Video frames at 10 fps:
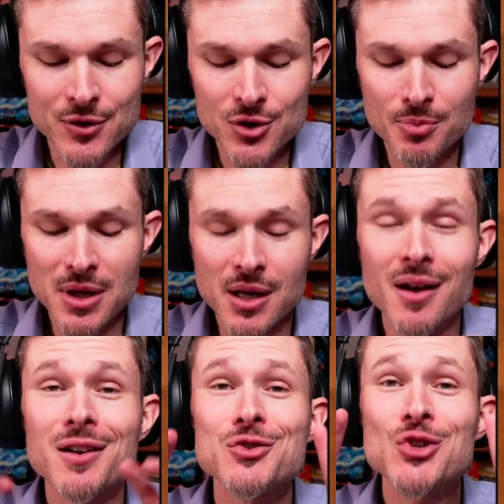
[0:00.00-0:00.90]
to be
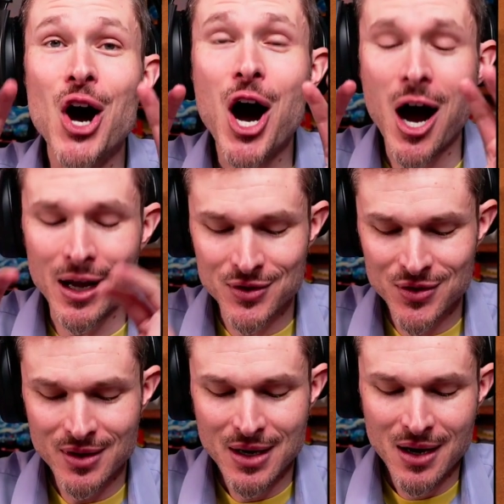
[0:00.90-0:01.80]
taught
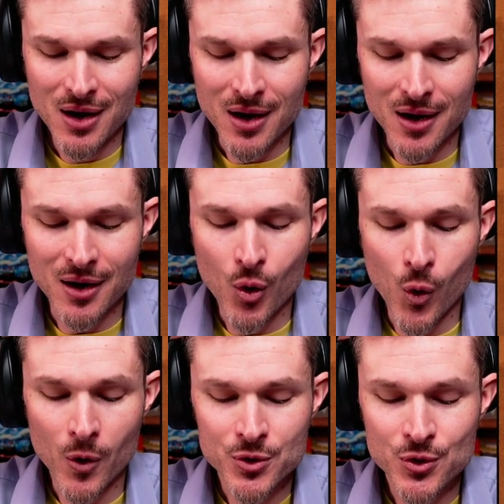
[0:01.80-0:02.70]

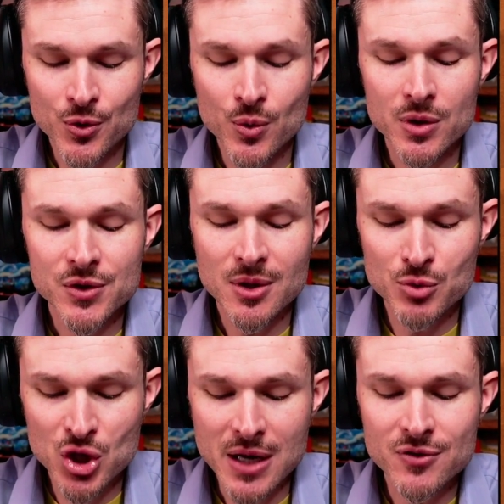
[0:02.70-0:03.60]
or to
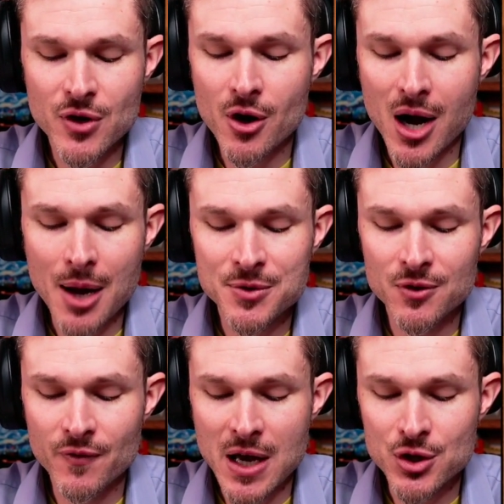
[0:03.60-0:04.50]
subject their
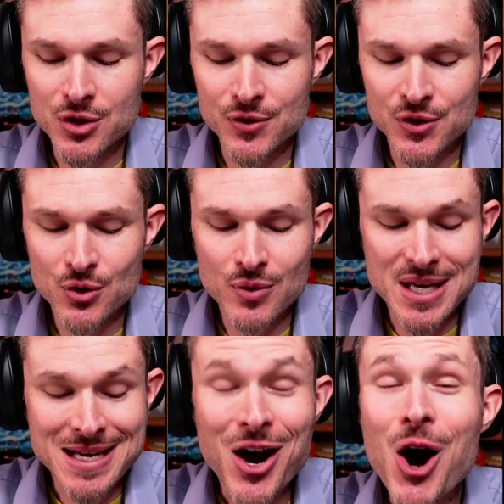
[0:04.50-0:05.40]
observations to the
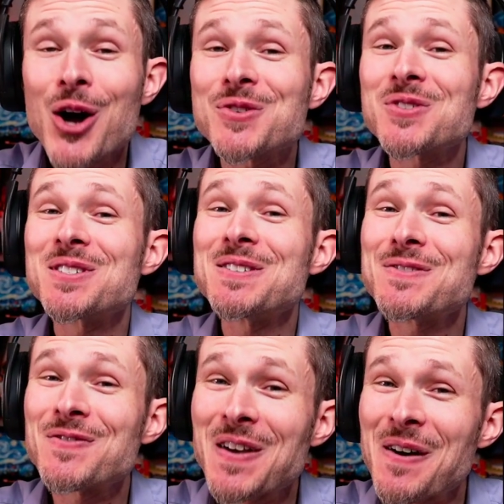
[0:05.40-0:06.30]
constant
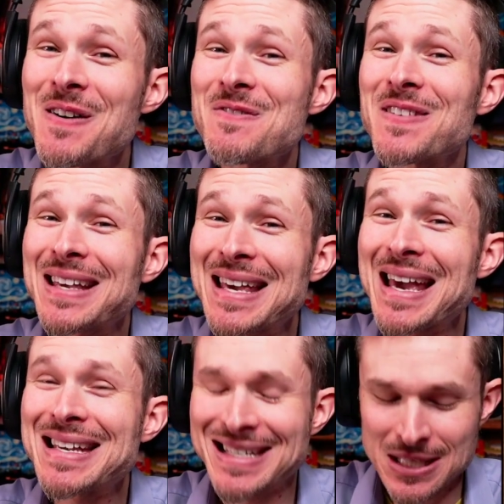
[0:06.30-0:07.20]

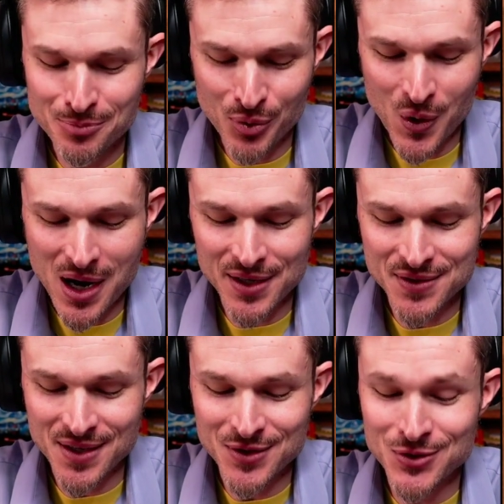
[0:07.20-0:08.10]
verification
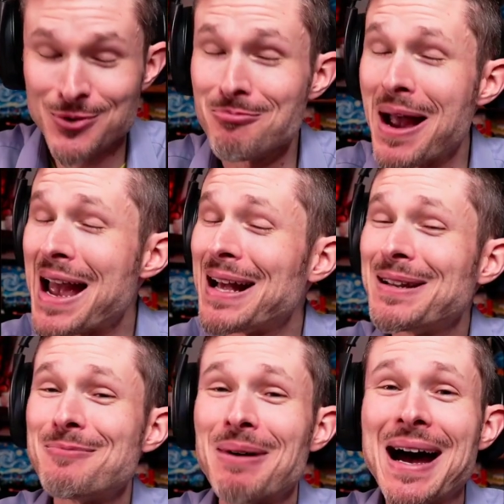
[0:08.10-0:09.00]
process
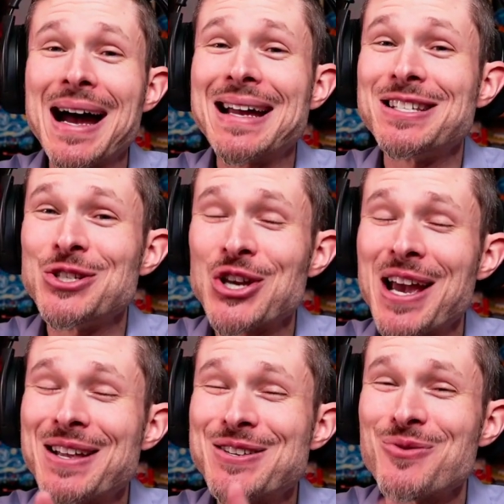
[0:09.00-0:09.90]
demanded by
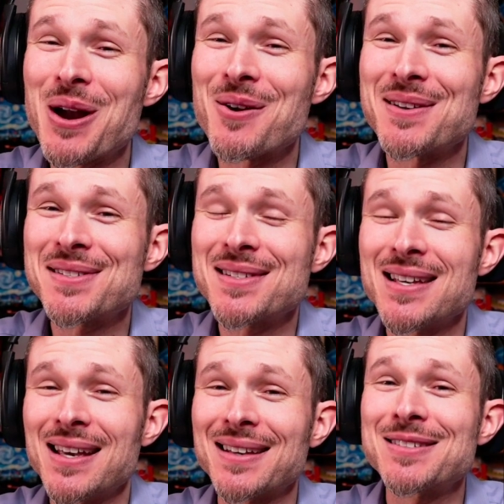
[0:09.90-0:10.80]
January
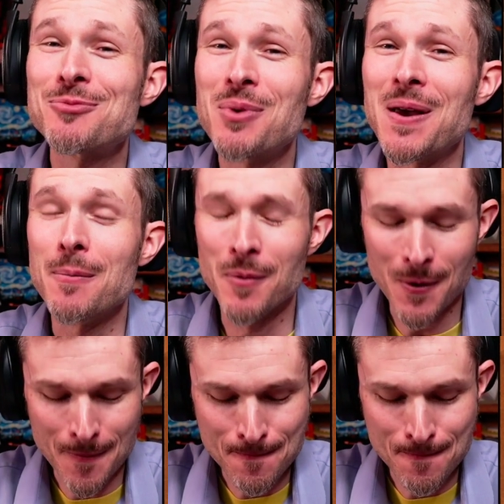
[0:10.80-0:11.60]
6th people.